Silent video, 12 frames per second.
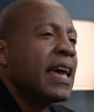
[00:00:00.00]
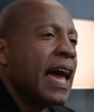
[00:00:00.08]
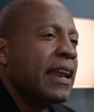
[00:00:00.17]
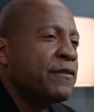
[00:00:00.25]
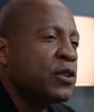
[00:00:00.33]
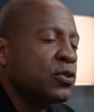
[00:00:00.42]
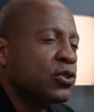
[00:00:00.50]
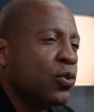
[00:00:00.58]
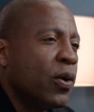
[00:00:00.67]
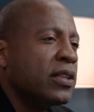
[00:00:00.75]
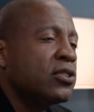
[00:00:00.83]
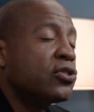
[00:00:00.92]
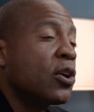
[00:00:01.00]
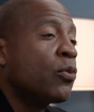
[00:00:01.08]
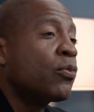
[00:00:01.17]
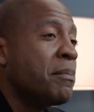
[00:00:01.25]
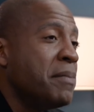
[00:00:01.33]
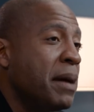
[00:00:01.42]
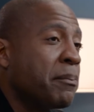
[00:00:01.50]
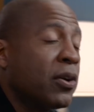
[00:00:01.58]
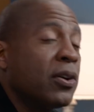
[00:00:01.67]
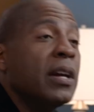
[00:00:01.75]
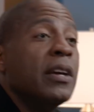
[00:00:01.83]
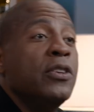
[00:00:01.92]
And if you're enjoying the show,
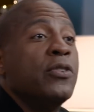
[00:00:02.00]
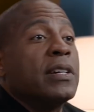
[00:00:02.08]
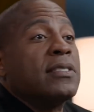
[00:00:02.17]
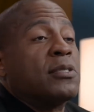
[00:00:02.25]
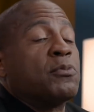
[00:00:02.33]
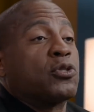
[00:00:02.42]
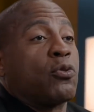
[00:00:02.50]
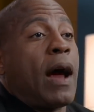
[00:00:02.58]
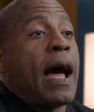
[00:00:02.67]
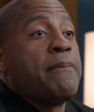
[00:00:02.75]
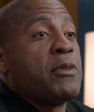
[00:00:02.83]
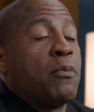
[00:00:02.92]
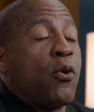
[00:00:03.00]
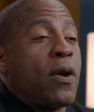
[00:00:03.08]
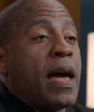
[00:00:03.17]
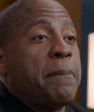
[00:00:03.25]
remember you can subscribe to more